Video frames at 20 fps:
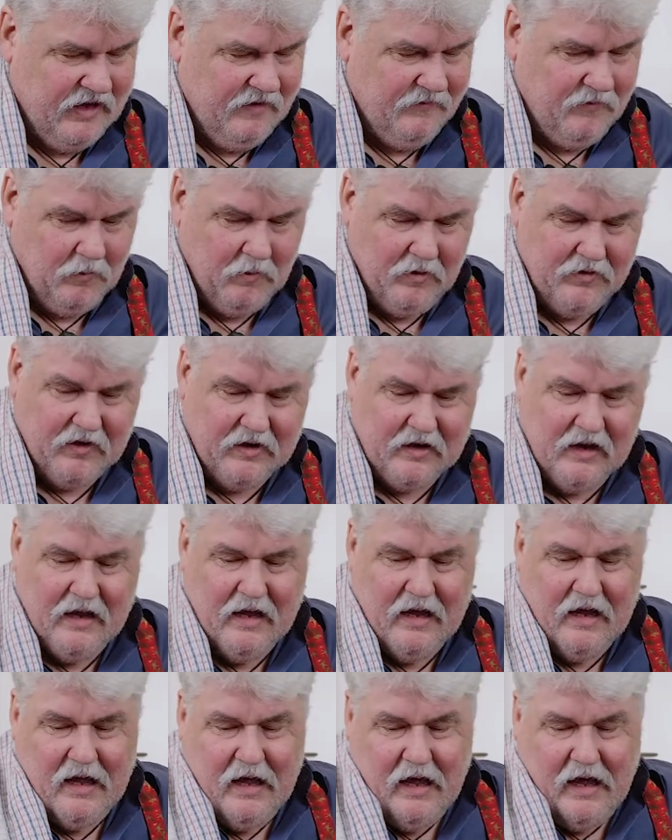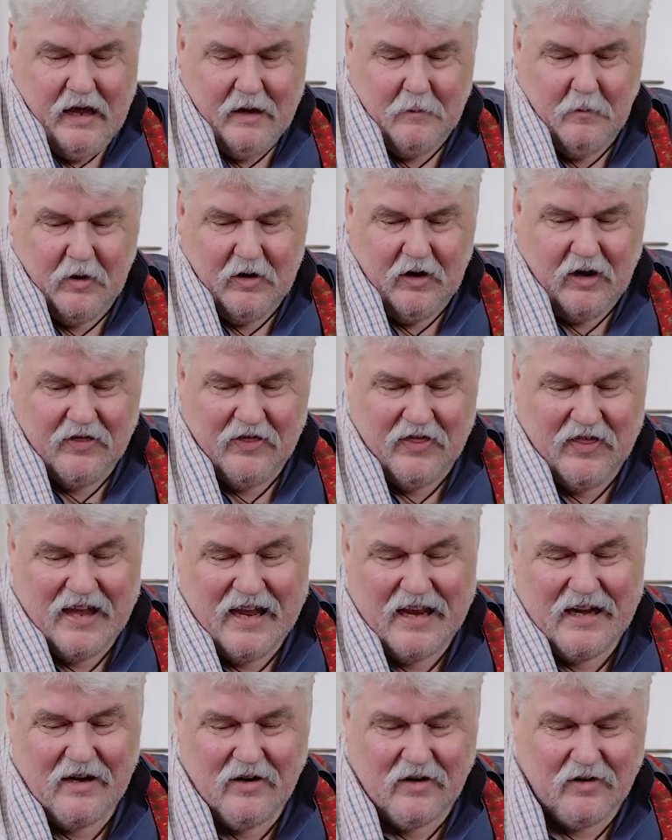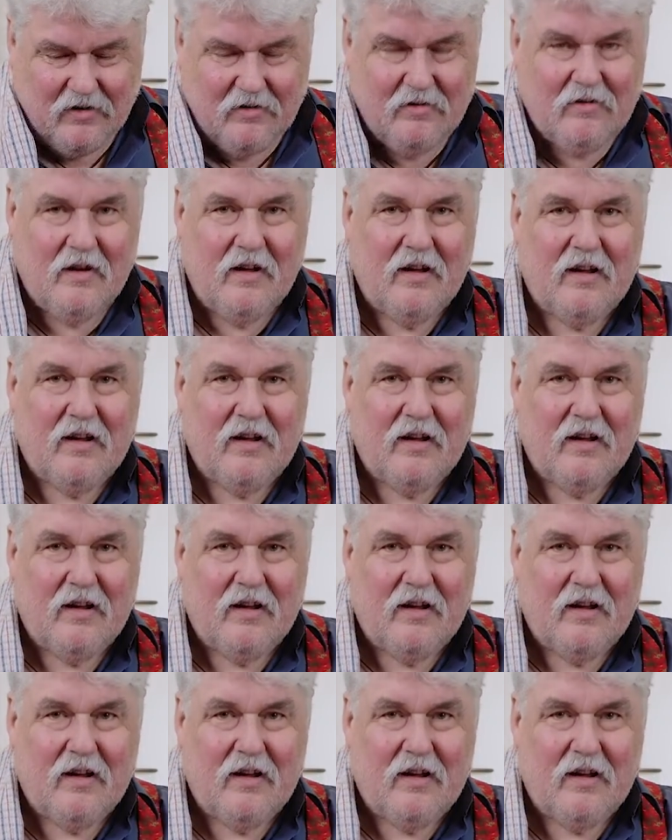careful with it. And what I then do